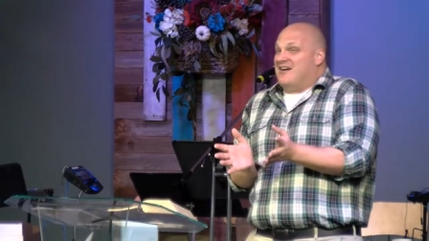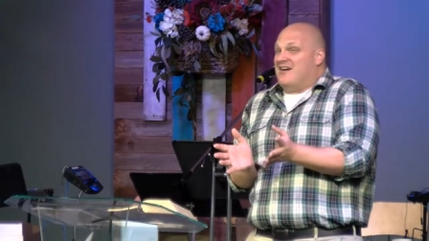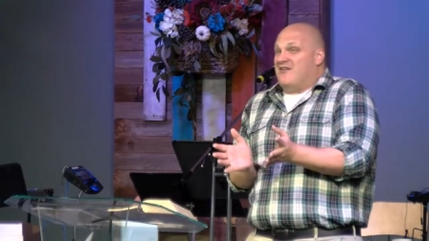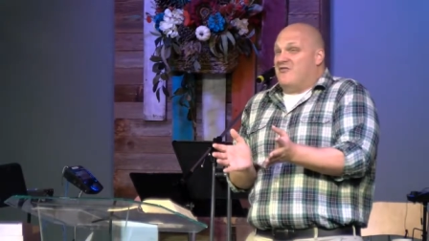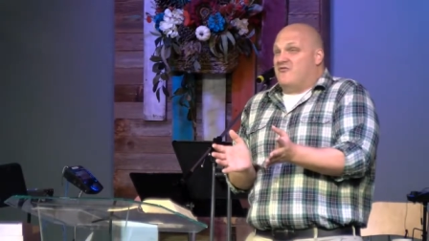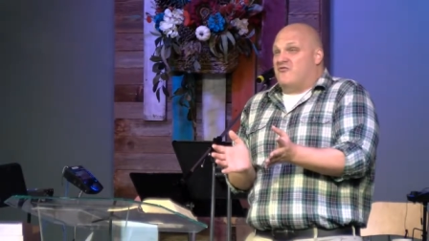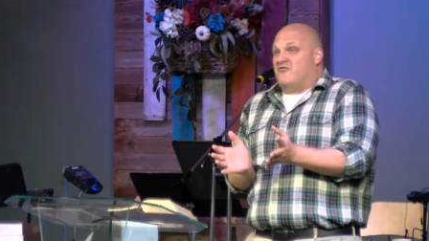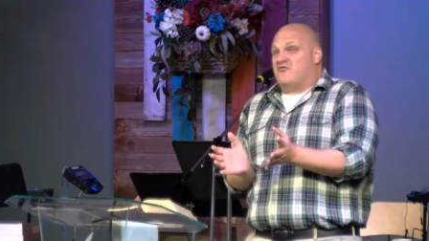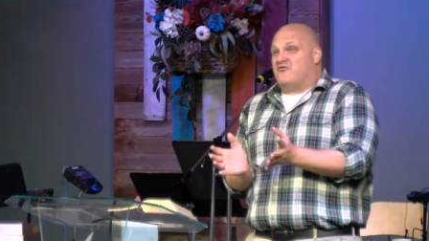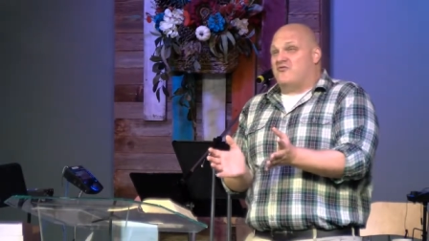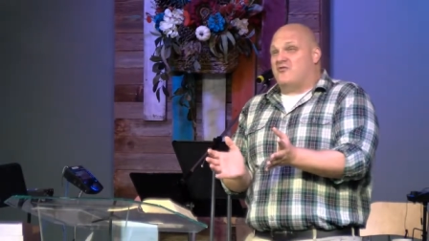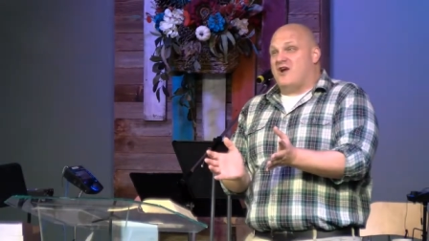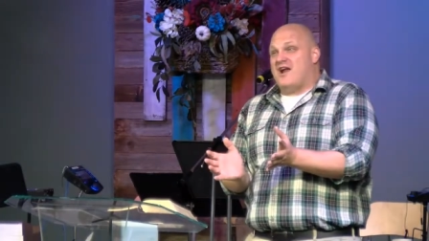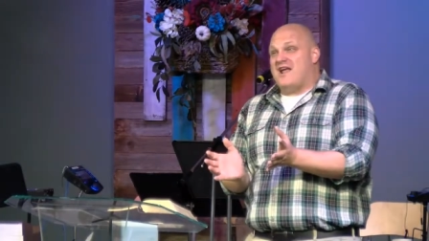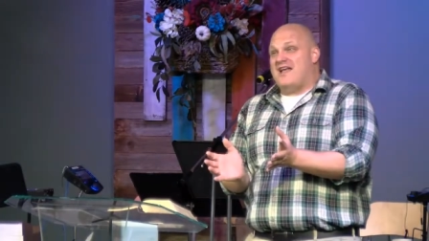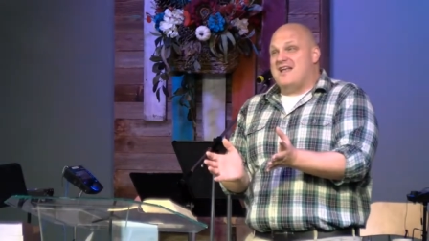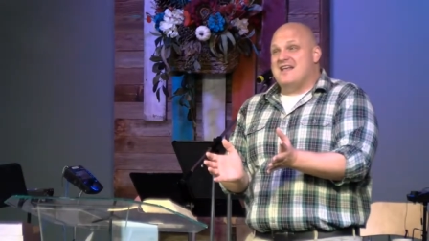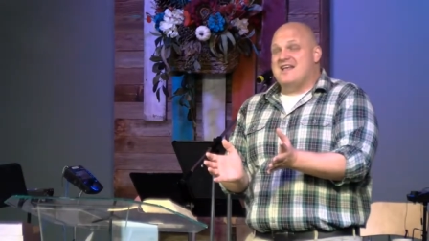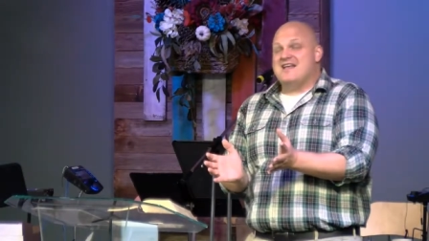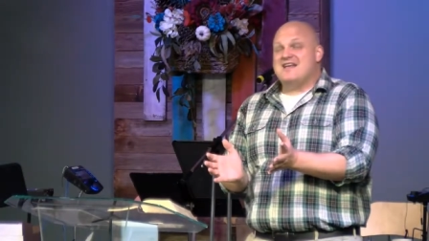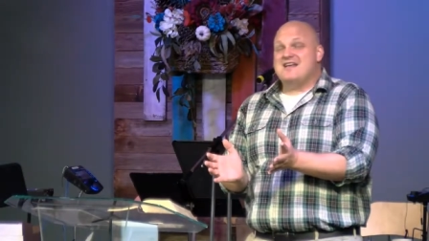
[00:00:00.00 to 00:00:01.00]

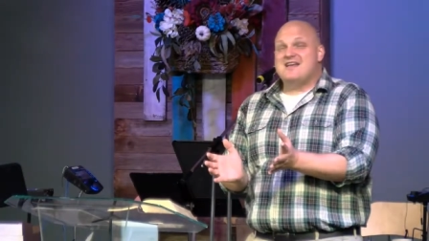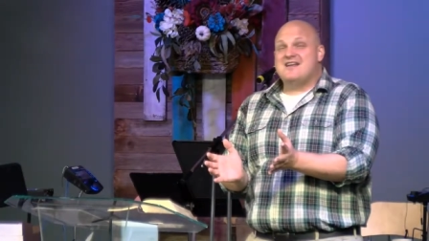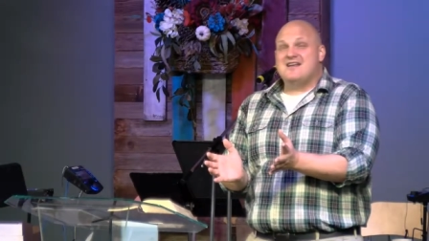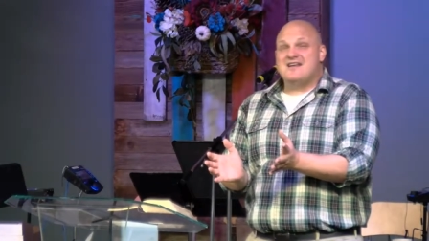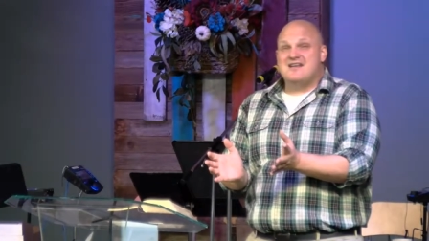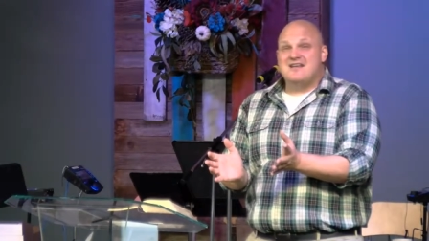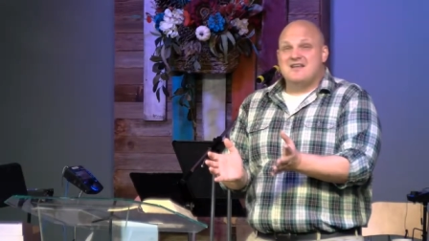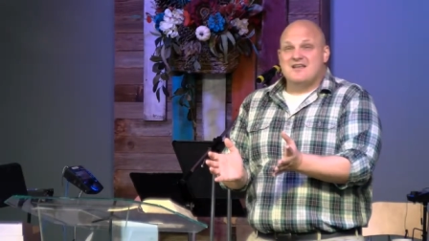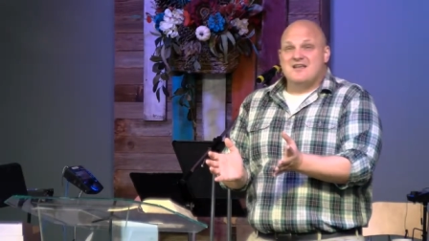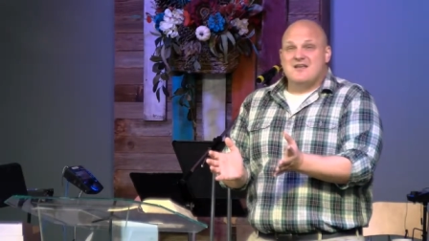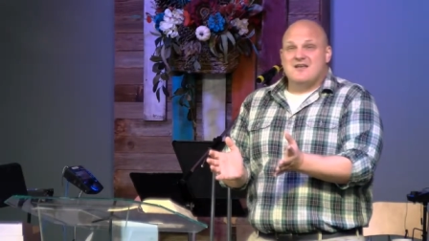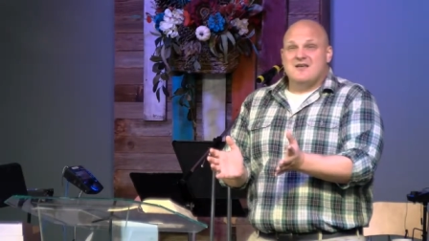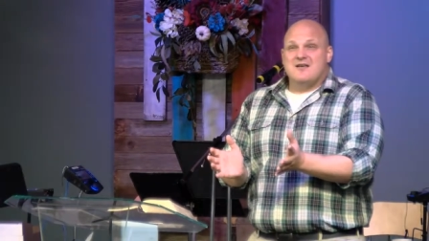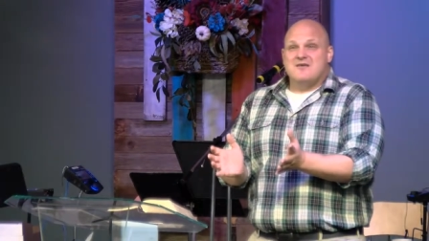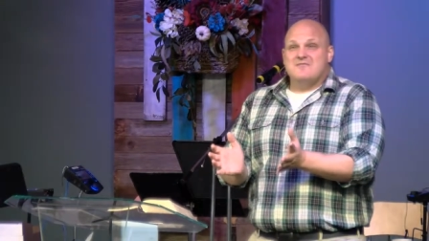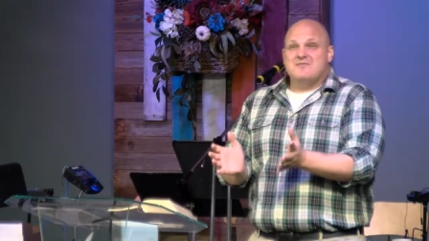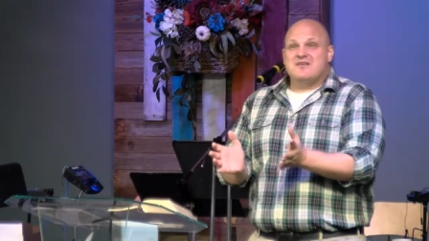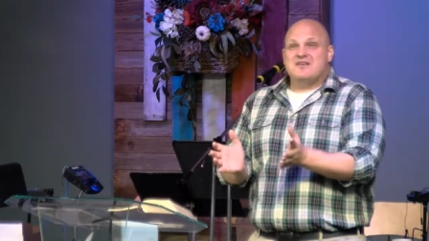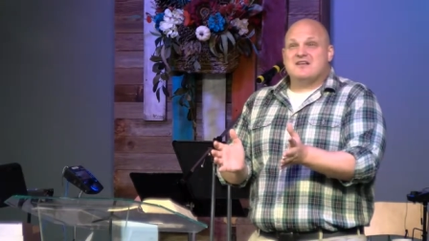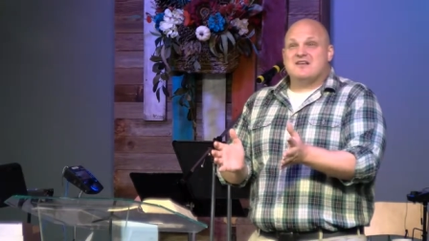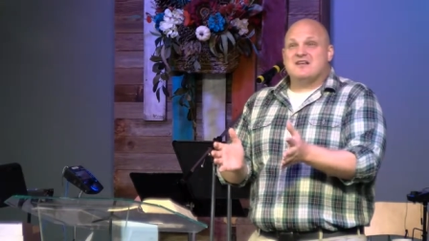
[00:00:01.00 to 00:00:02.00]
afraid
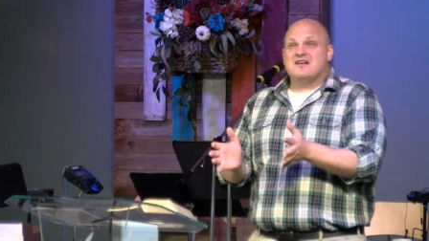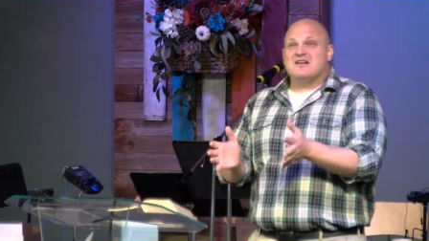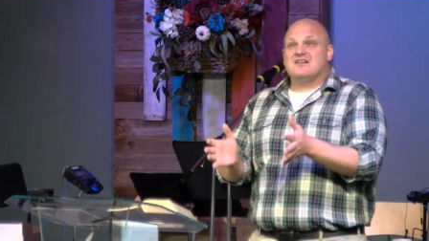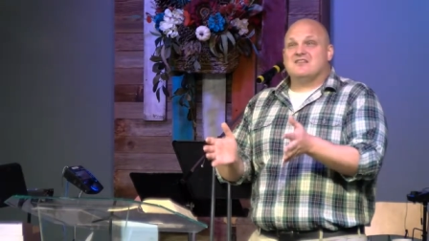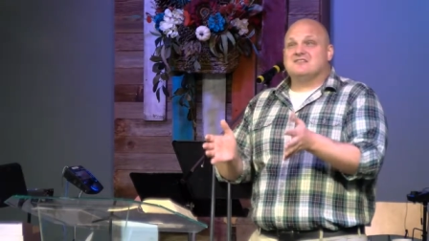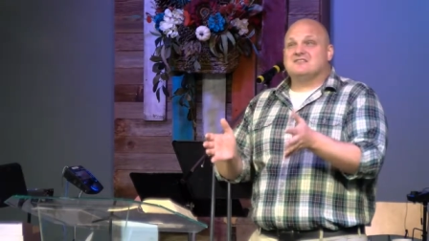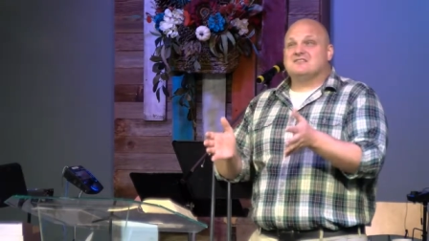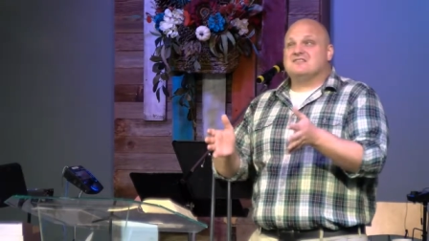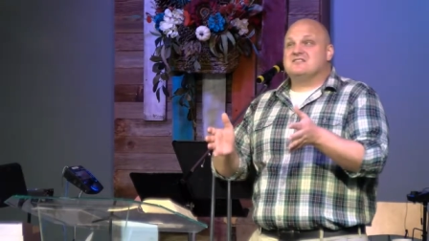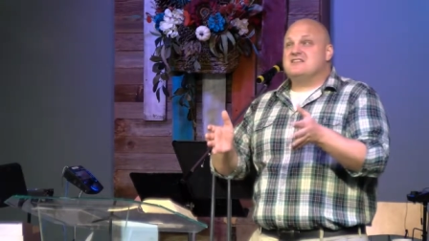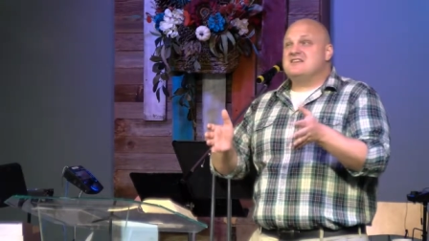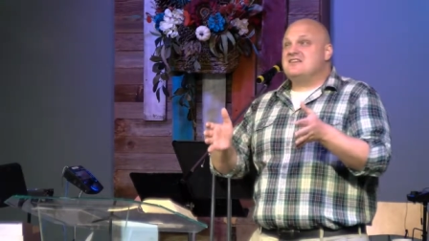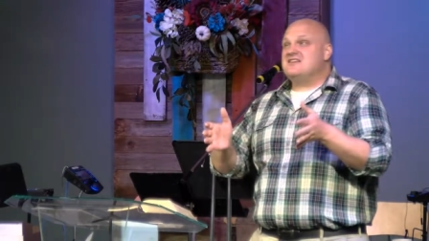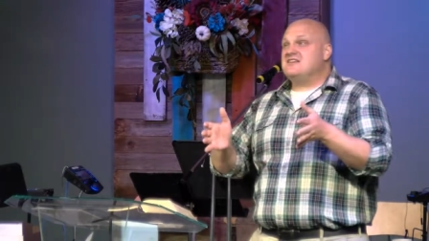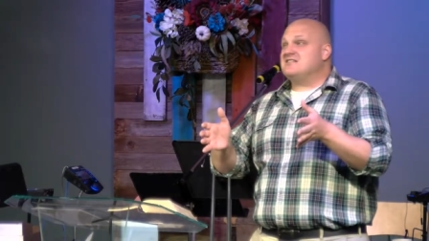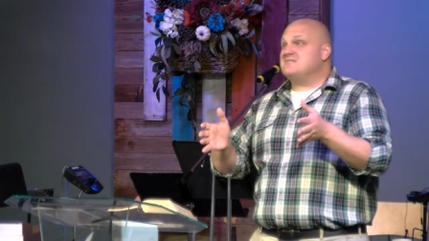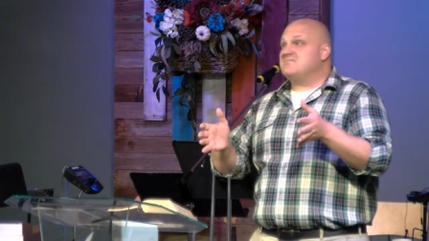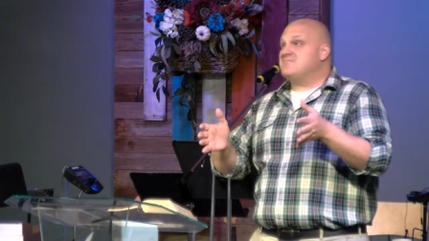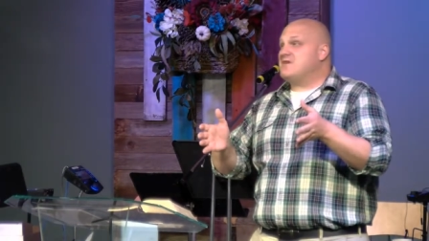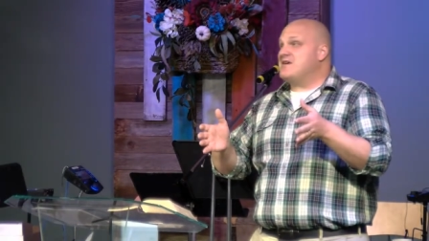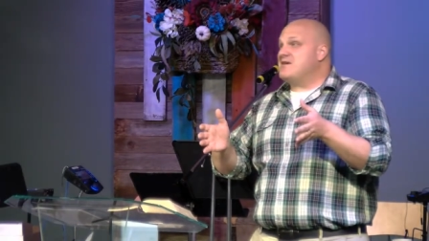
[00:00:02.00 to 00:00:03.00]
because these
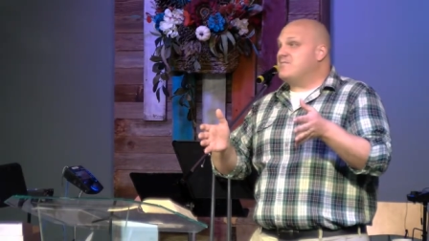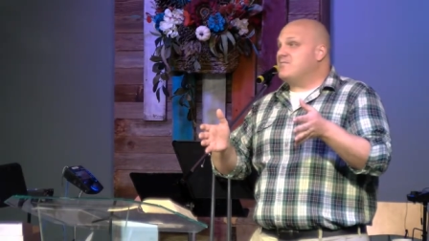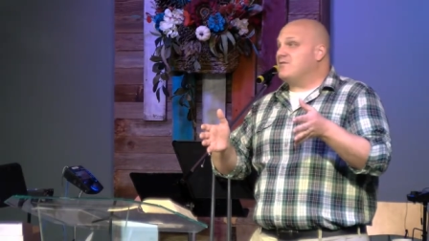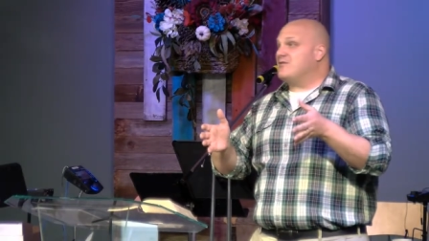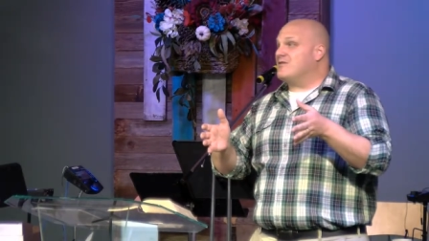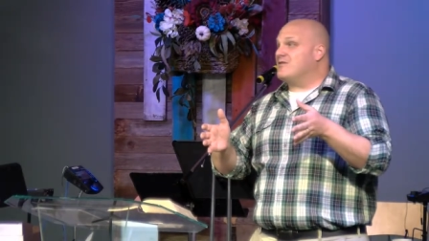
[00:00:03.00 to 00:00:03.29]
people are